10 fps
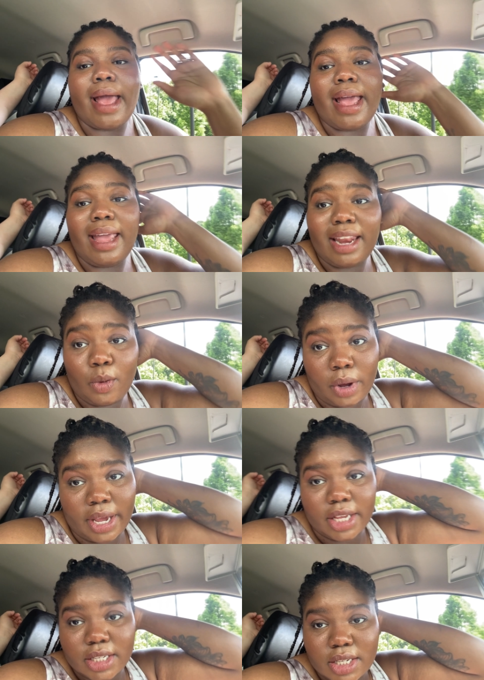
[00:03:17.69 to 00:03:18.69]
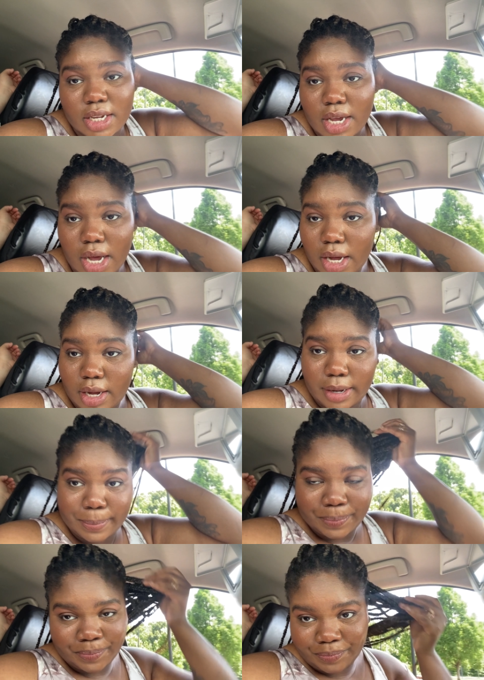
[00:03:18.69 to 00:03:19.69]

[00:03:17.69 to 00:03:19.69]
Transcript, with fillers: Anyways, um,